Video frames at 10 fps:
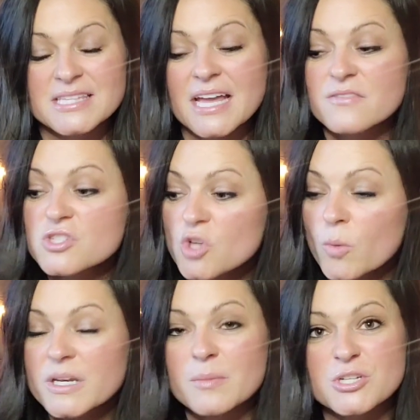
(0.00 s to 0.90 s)
They have so
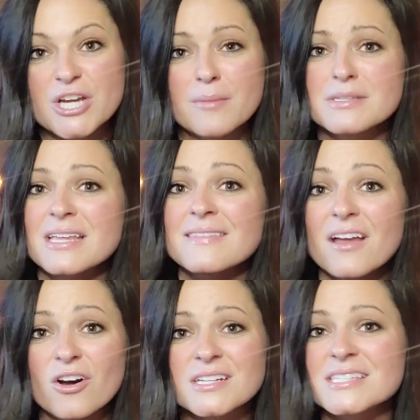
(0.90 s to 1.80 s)
many pajamas and they
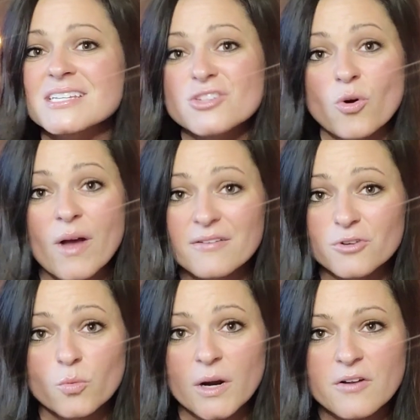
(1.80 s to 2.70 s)
honestly don't
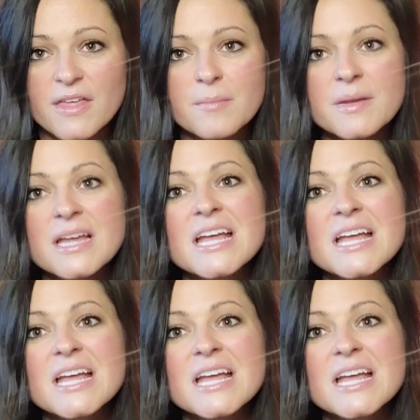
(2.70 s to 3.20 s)
ever wear them.